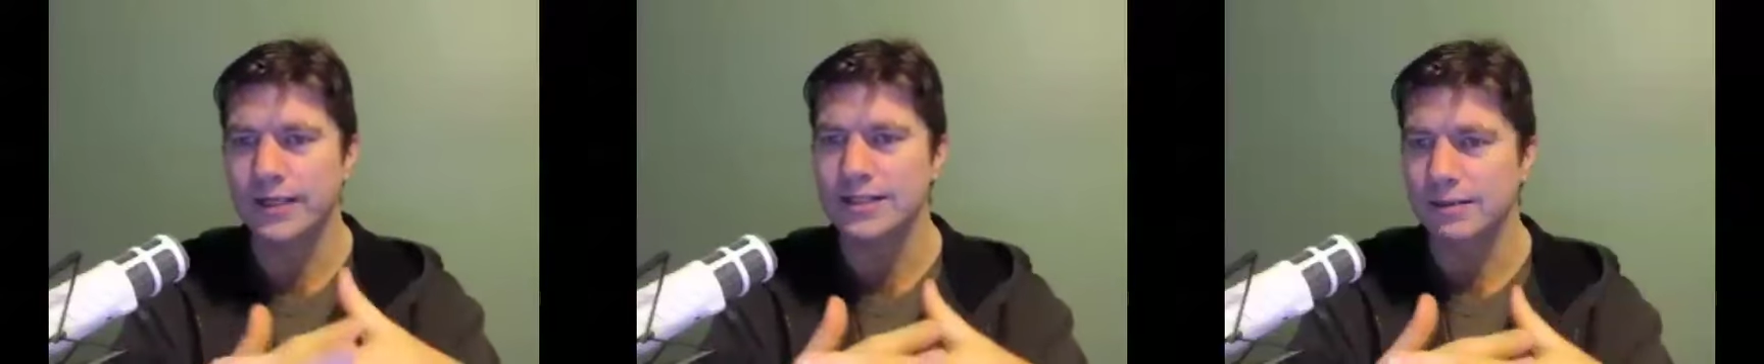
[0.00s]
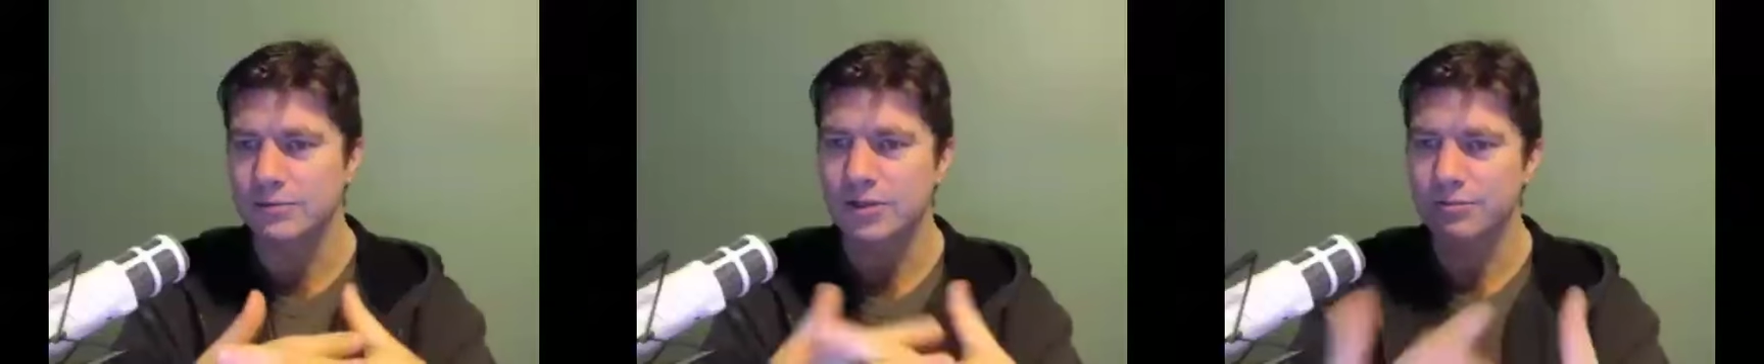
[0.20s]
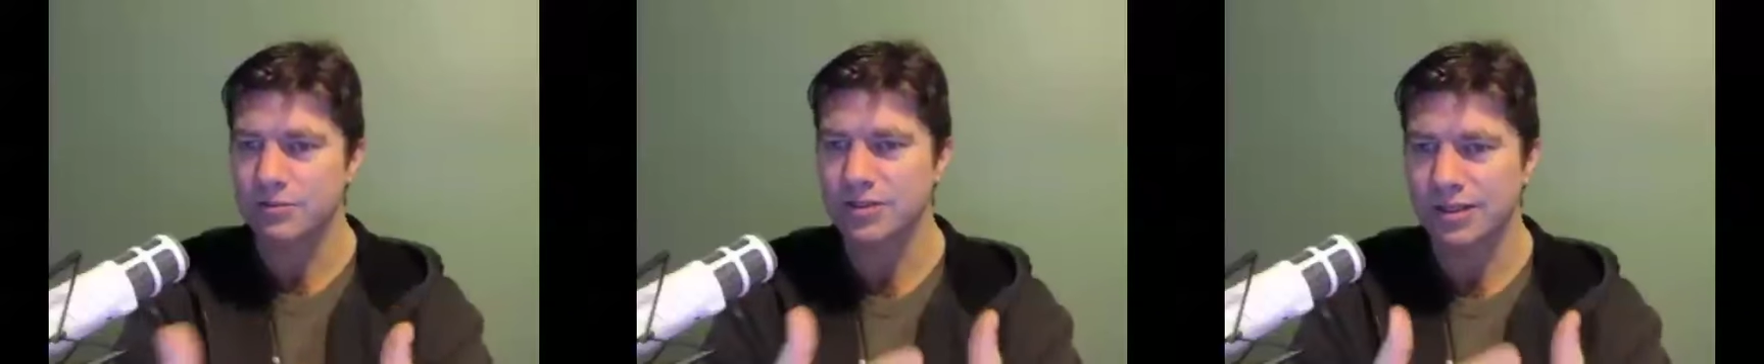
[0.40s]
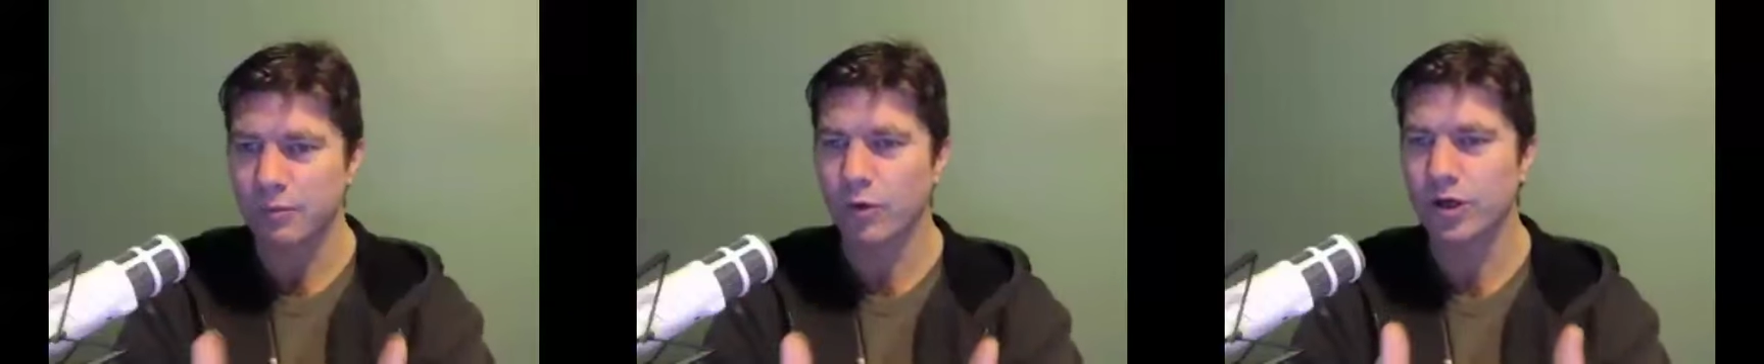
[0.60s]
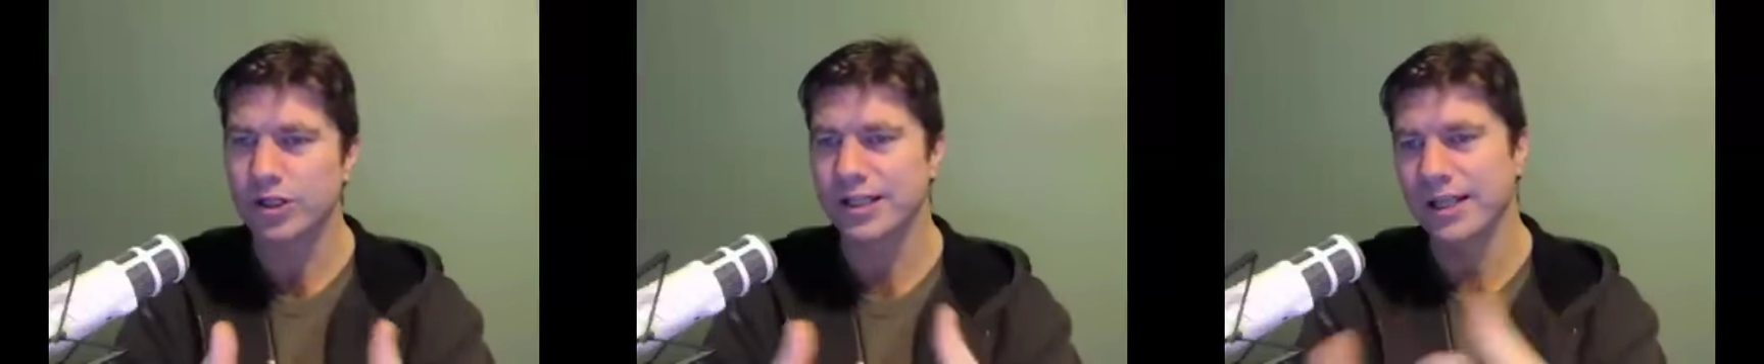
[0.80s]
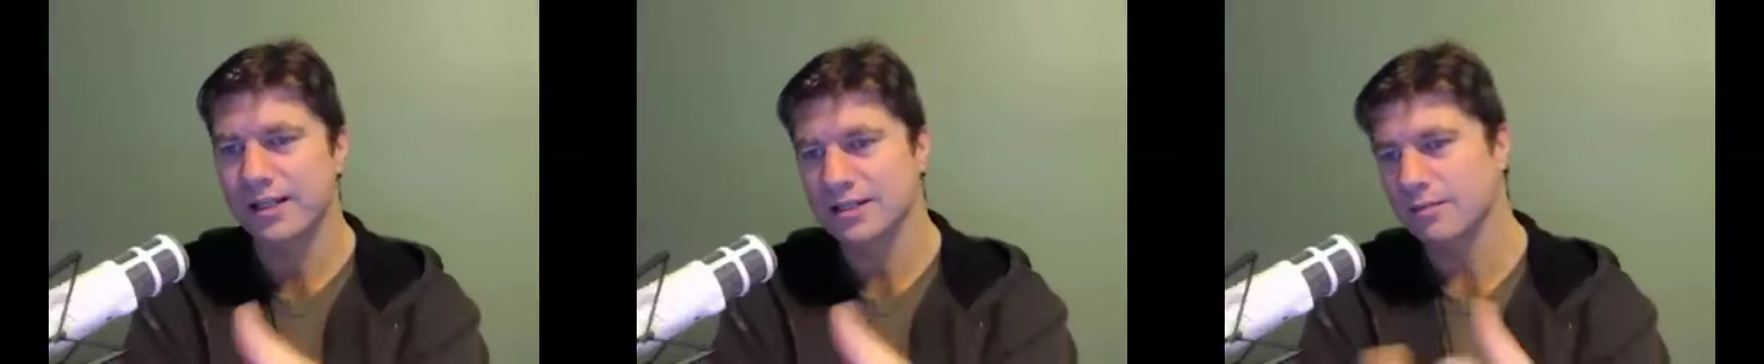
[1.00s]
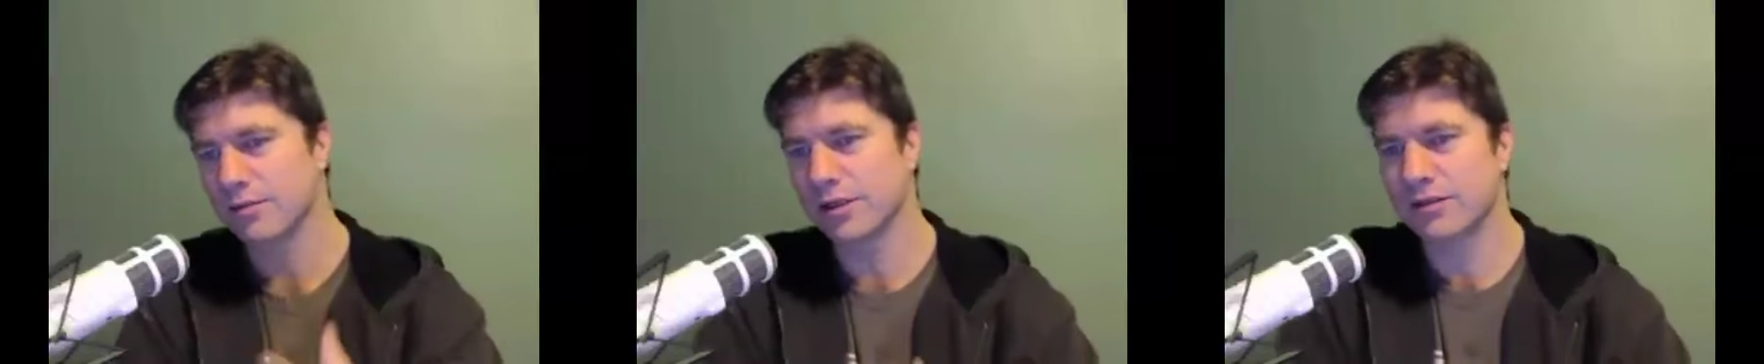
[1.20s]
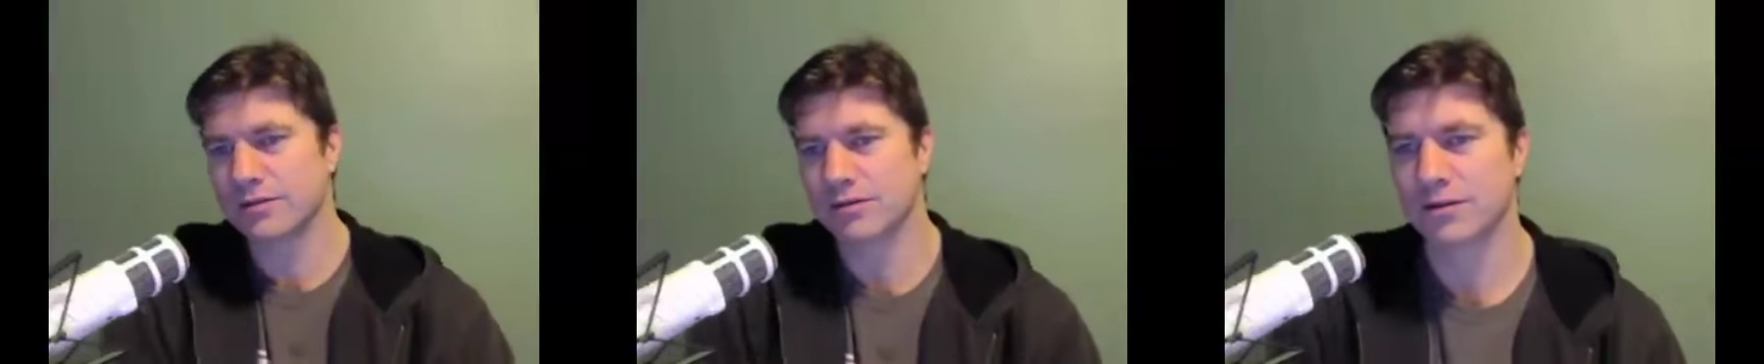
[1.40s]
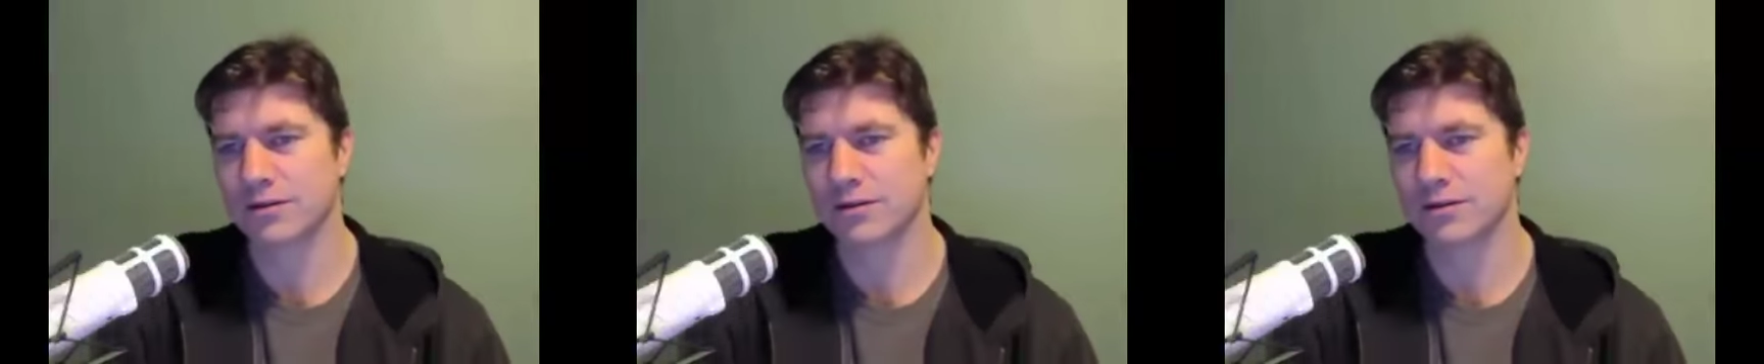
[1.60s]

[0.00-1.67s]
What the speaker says: Sometimes some work together, some don't.